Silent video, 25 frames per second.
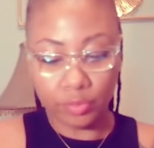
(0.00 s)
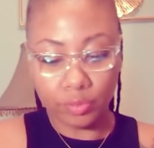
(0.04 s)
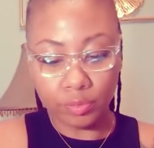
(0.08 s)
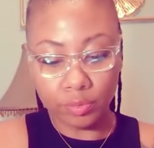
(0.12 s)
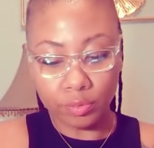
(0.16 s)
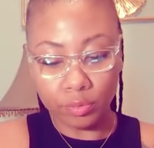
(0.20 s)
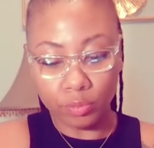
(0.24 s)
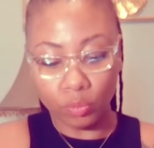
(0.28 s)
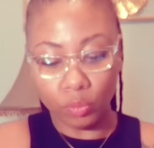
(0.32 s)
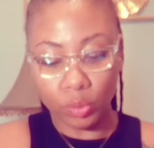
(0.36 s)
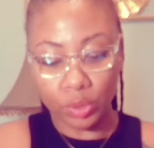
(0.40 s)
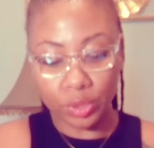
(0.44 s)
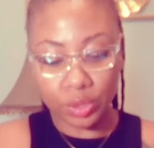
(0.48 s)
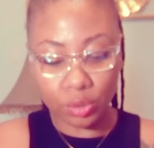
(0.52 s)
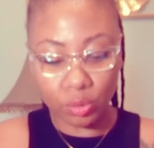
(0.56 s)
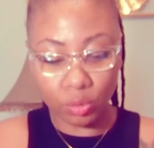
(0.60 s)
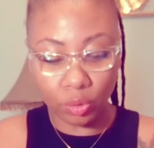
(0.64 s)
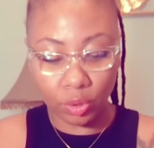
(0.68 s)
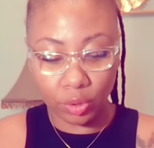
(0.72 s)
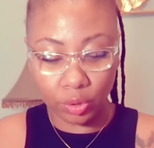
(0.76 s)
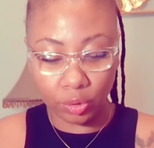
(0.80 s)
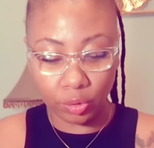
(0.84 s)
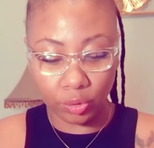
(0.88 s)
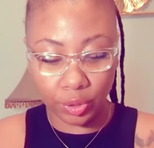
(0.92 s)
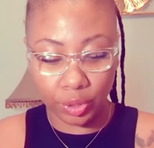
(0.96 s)
What's
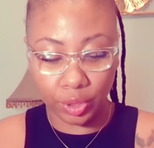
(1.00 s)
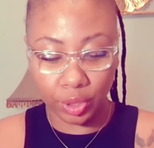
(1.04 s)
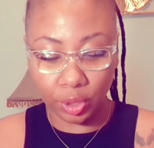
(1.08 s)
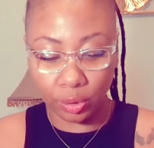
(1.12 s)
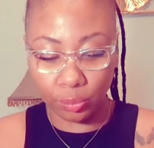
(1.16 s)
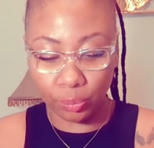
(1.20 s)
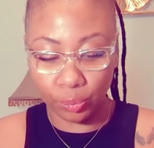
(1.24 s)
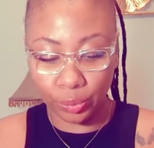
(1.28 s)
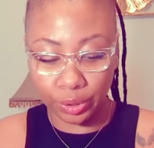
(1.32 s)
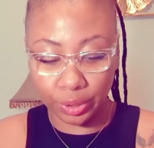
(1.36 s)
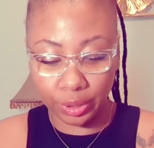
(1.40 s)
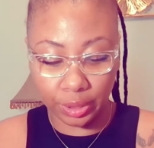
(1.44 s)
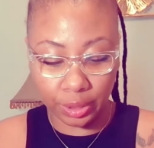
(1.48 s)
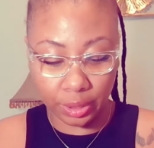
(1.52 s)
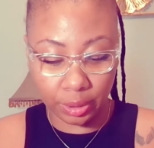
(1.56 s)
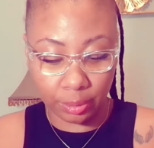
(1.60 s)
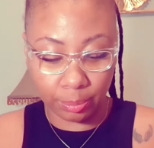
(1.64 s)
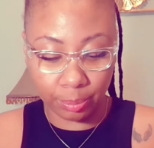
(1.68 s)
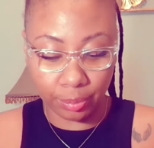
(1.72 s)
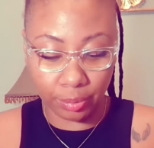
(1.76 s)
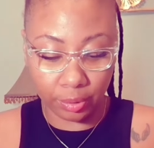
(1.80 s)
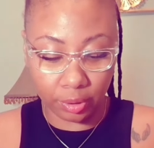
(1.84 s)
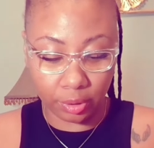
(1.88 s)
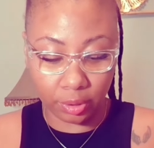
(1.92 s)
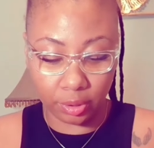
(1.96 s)
going on here with
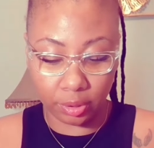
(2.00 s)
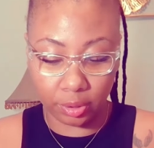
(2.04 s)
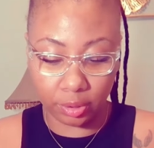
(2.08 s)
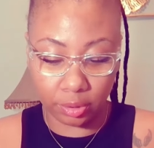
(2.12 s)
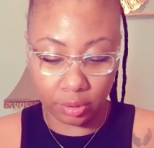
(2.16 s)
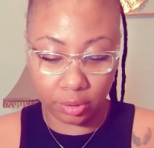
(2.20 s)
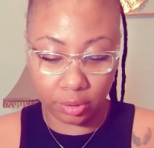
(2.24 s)
Libra?